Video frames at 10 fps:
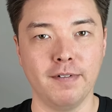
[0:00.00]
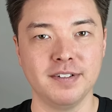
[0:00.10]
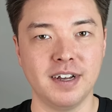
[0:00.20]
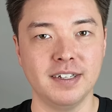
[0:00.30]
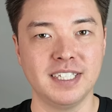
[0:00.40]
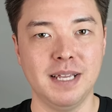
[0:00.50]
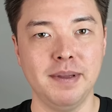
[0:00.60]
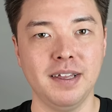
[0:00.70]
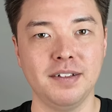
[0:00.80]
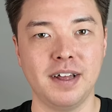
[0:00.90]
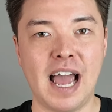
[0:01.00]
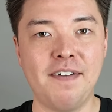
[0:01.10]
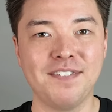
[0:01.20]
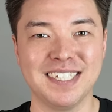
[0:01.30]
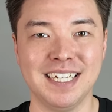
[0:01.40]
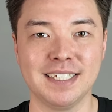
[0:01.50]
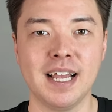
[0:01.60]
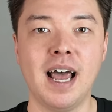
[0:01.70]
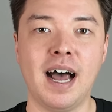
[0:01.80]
with a seeming emphasis